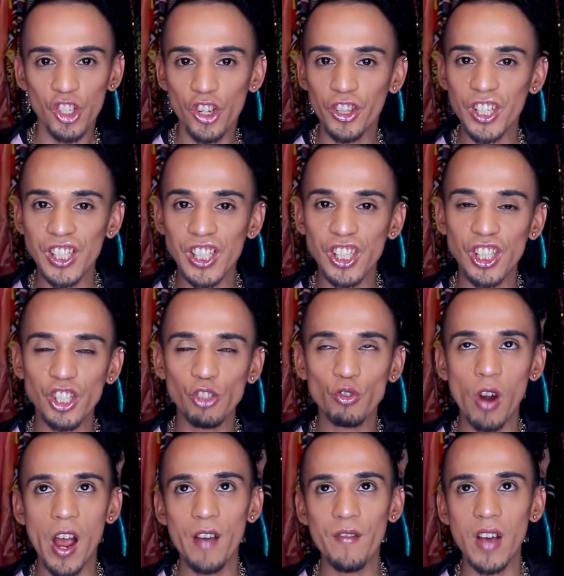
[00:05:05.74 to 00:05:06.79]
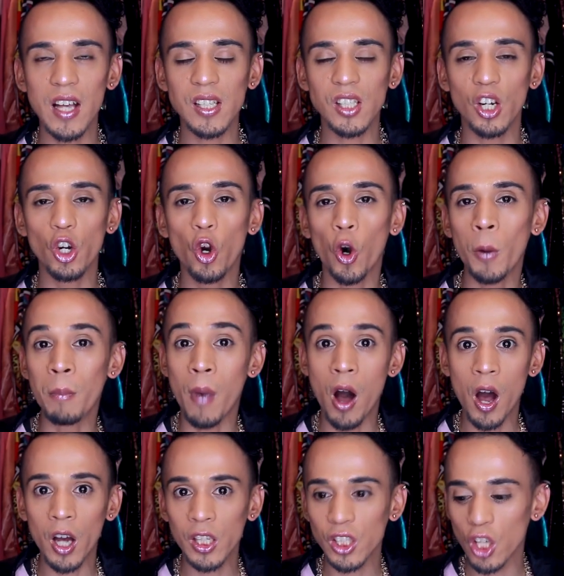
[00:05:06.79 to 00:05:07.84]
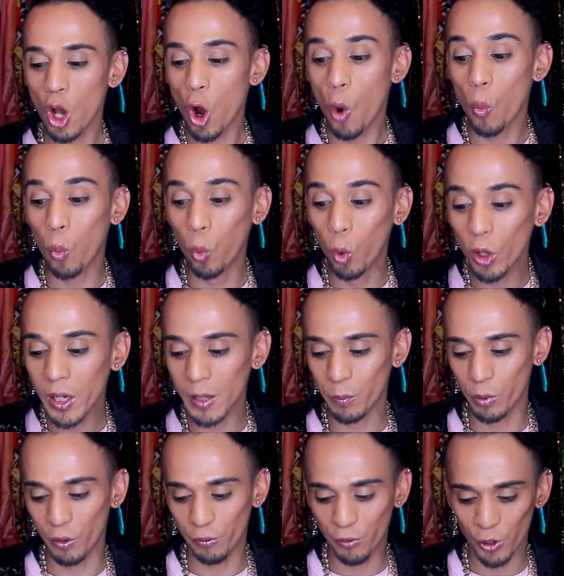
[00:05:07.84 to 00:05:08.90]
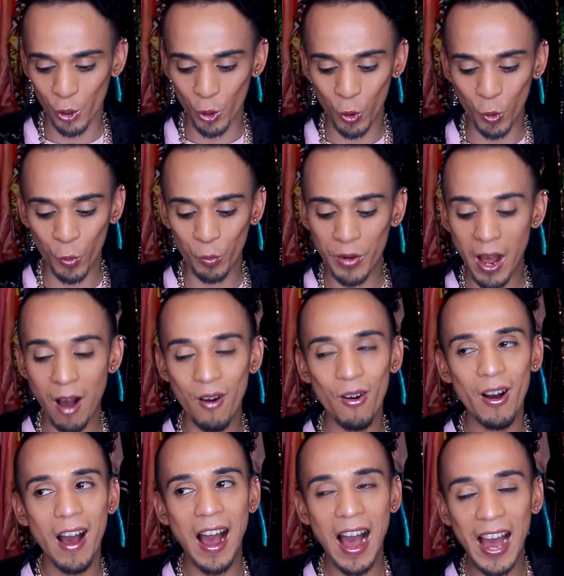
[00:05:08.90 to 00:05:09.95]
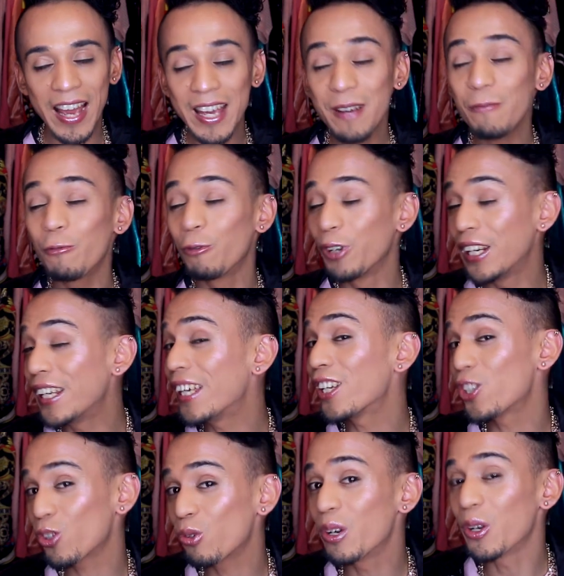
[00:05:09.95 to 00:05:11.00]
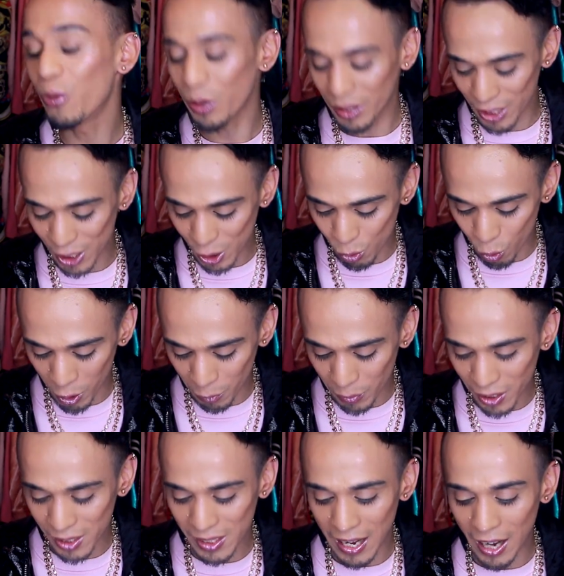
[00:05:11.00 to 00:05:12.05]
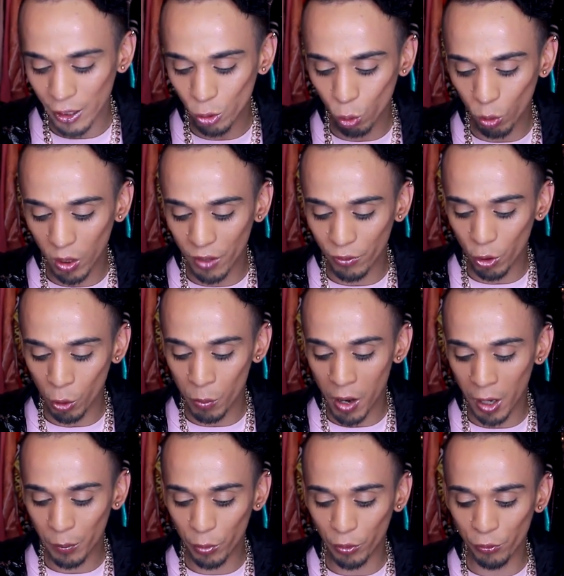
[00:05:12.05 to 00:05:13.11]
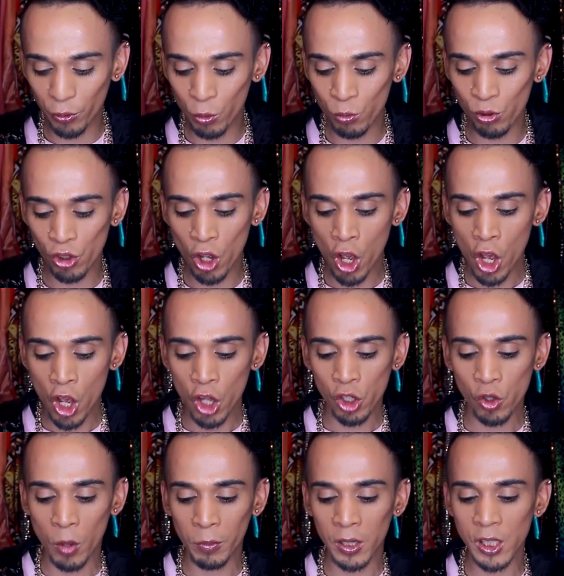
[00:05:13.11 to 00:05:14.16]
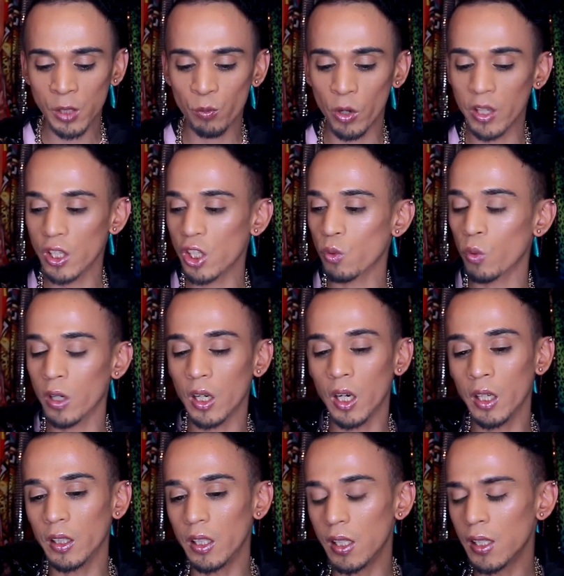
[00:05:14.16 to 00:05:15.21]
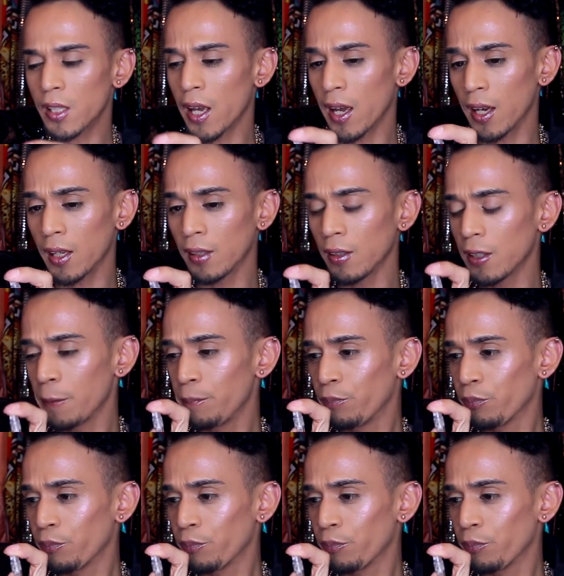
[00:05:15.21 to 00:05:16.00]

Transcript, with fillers: So this is described as a gourmand woody perfume. Now, I am really intrigued with this one because I do love gourmand perfumes. So I'm going to spray this one on this hand.